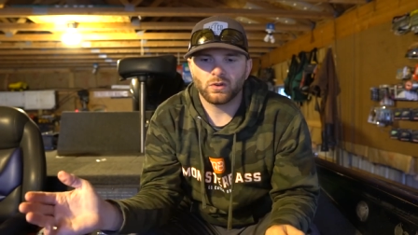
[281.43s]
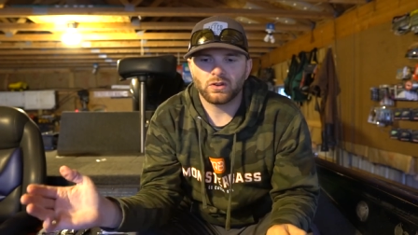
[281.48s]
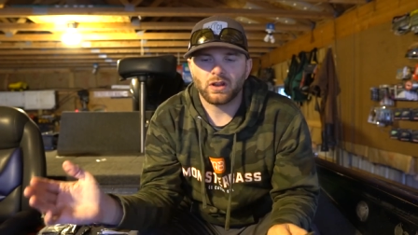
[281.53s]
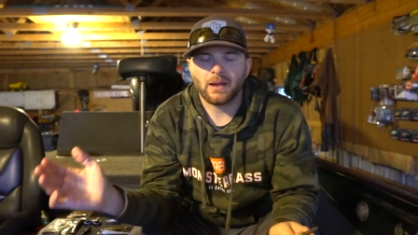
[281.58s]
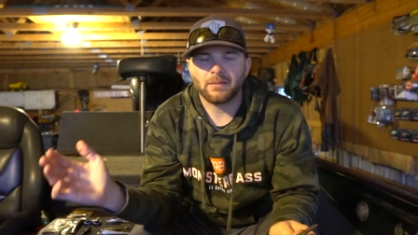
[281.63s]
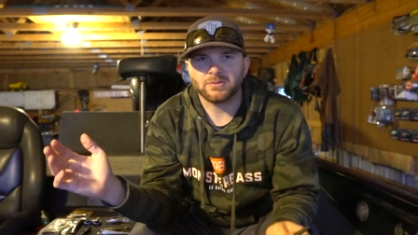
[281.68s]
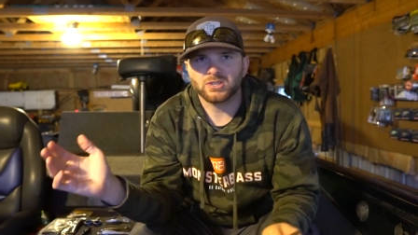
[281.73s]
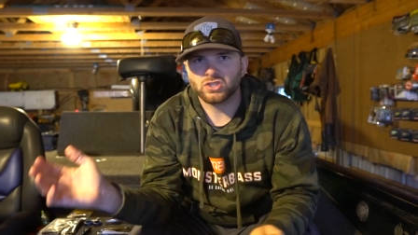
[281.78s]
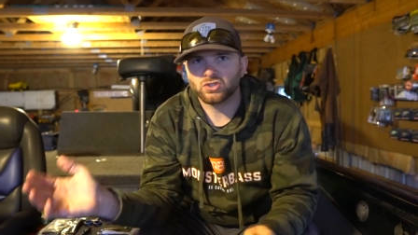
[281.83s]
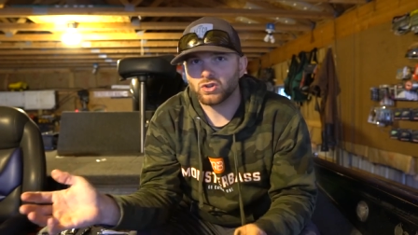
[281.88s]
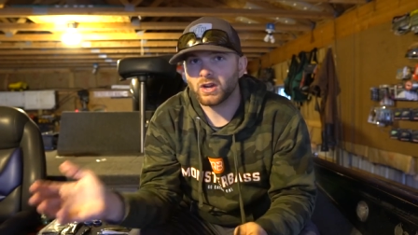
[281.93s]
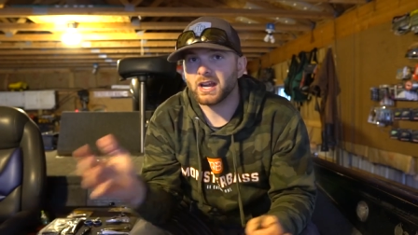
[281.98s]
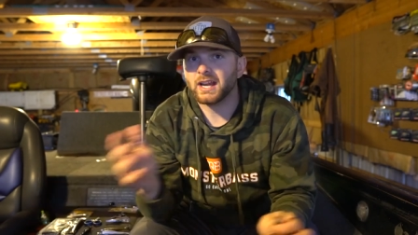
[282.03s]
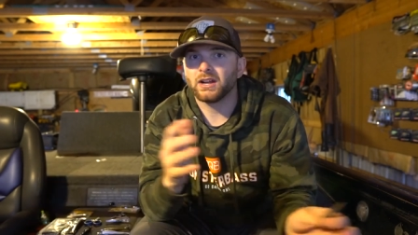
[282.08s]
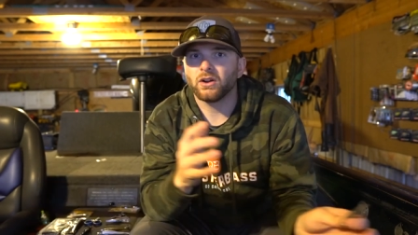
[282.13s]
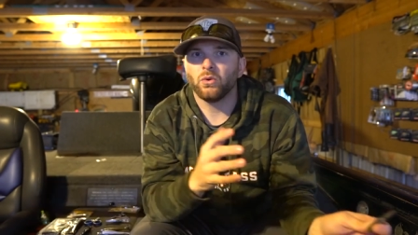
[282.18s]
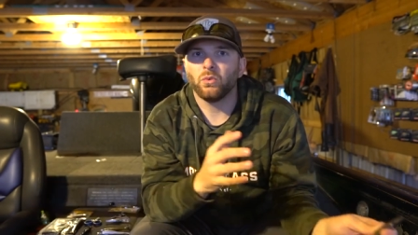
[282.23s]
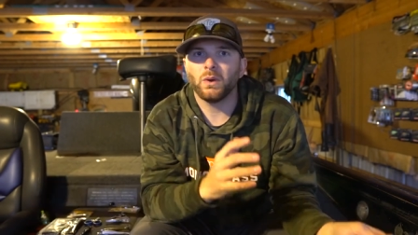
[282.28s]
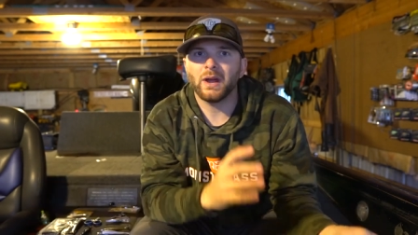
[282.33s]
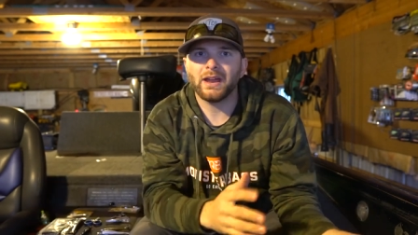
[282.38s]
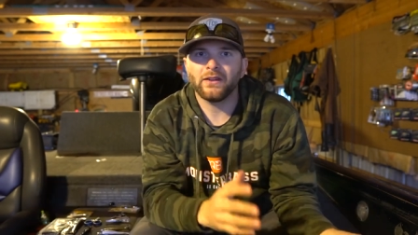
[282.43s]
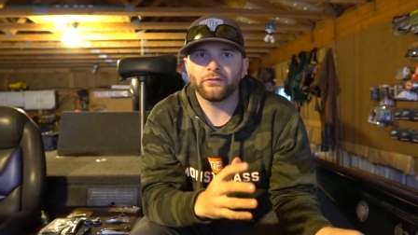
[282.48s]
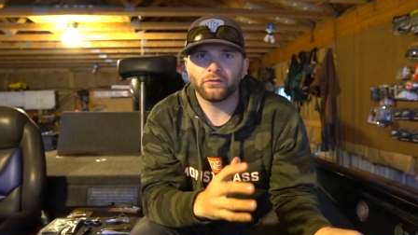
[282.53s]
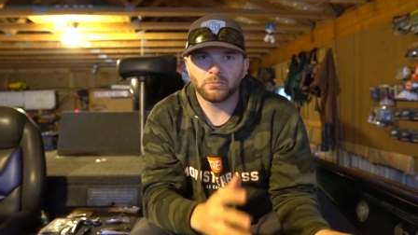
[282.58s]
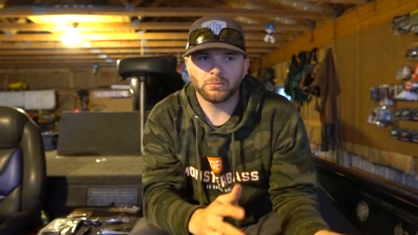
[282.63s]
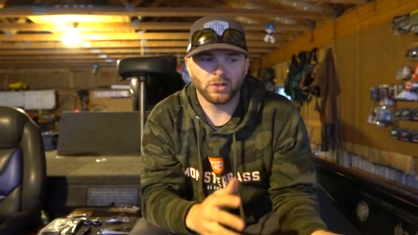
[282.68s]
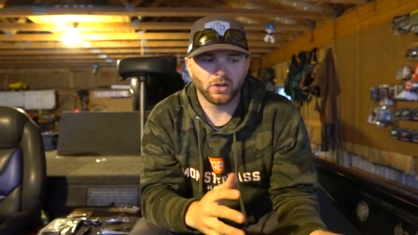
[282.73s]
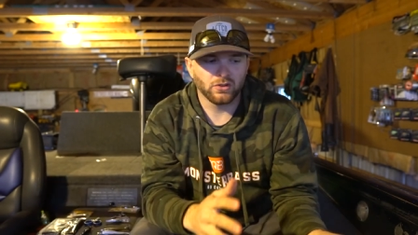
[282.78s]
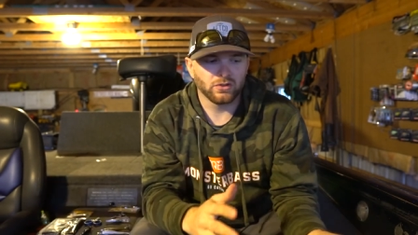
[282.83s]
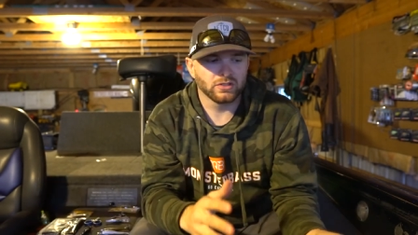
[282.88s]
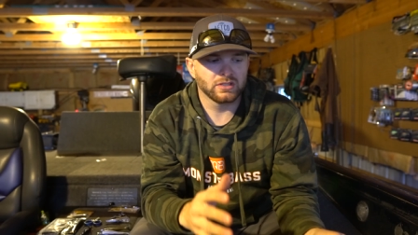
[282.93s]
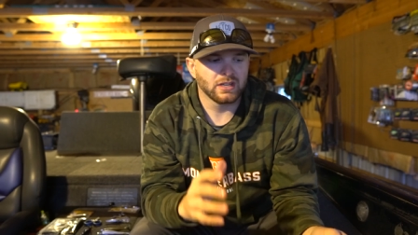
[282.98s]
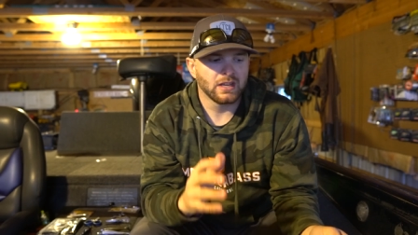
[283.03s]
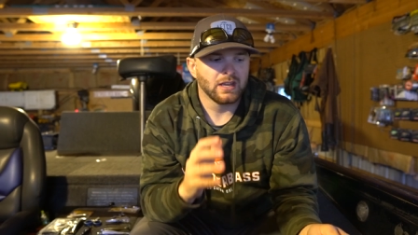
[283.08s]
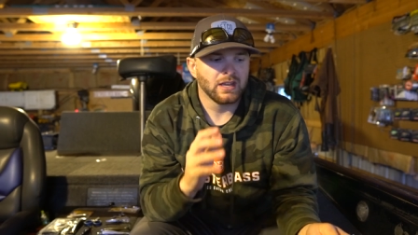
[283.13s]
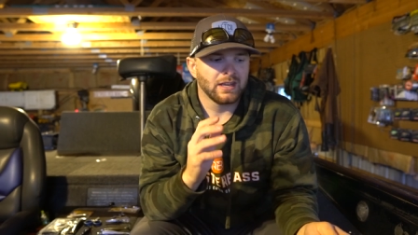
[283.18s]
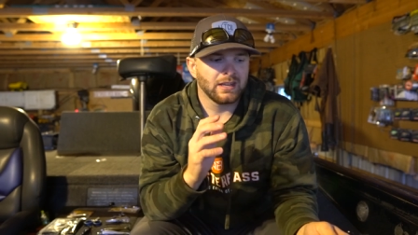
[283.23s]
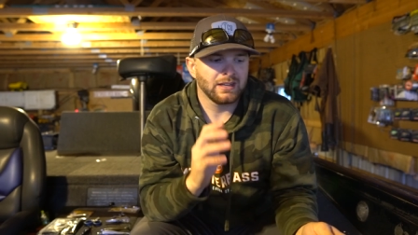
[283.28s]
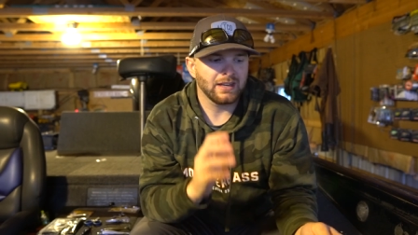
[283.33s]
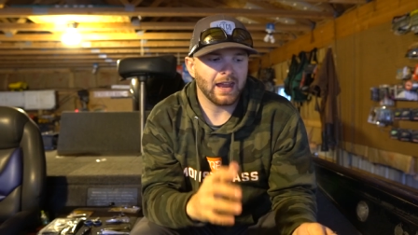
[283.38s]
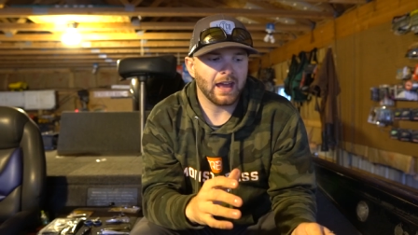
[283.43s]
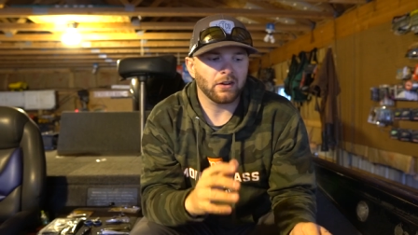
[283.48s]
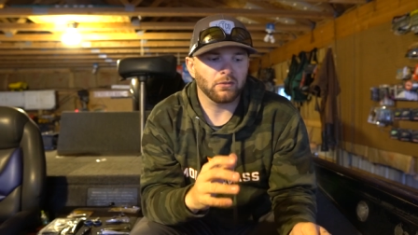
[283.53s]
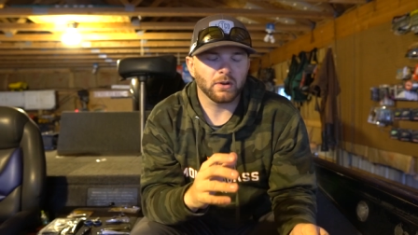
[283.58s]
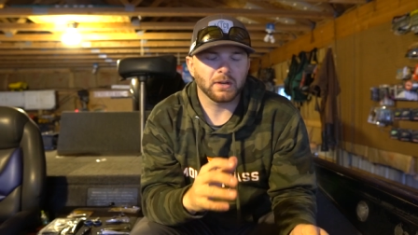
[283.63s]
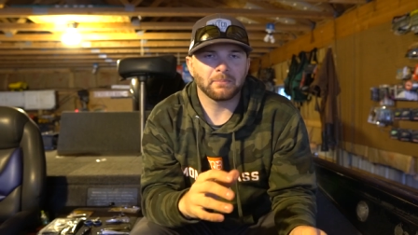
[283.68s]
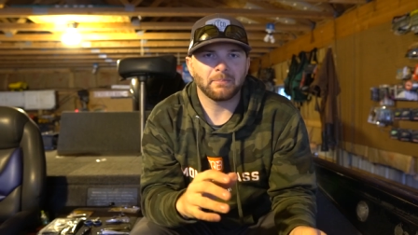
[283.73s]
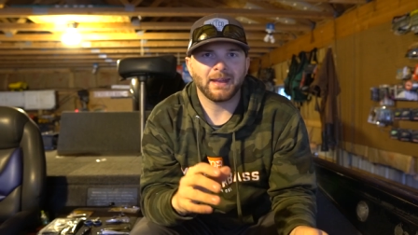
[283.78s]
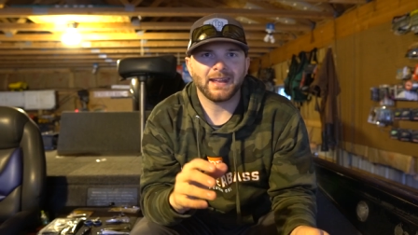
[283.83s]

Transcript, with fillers: i I'm straying away from those Ned rig